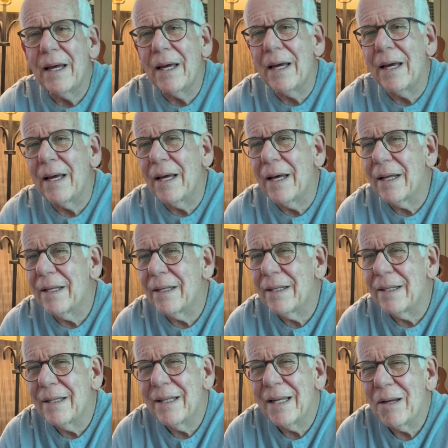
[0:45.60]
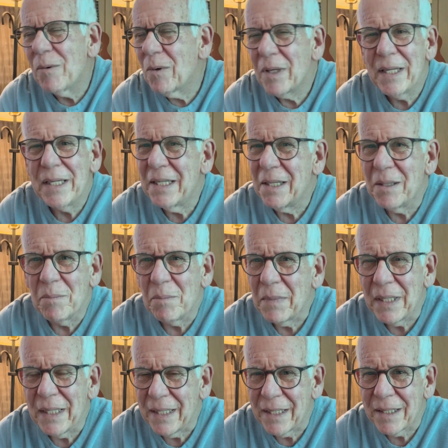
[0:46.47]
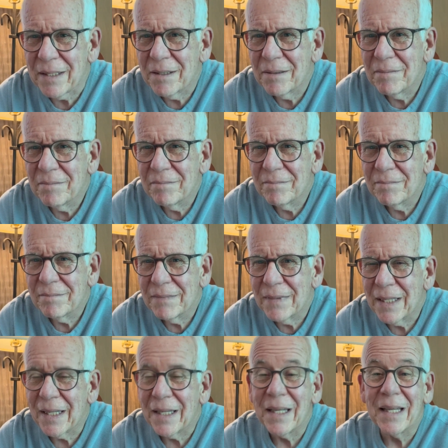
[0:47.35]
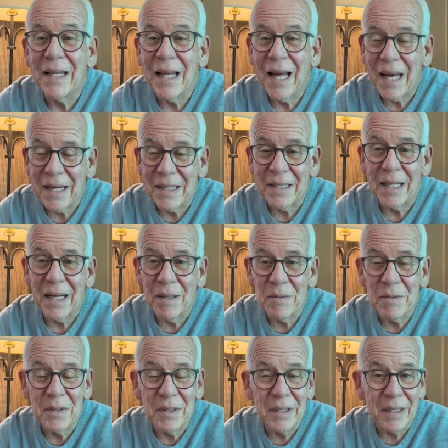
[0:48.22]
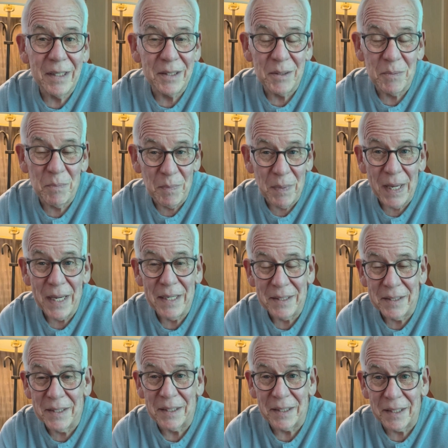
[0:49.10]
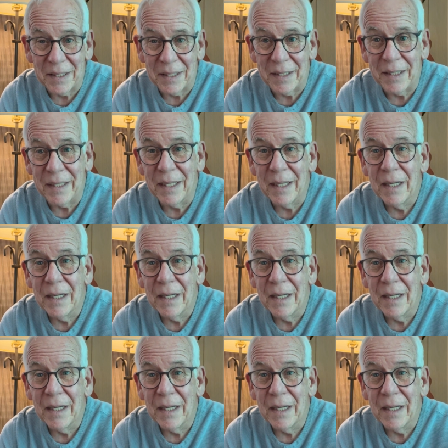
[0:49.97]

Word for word: And they really didn't mean it. A lot of times it's basically,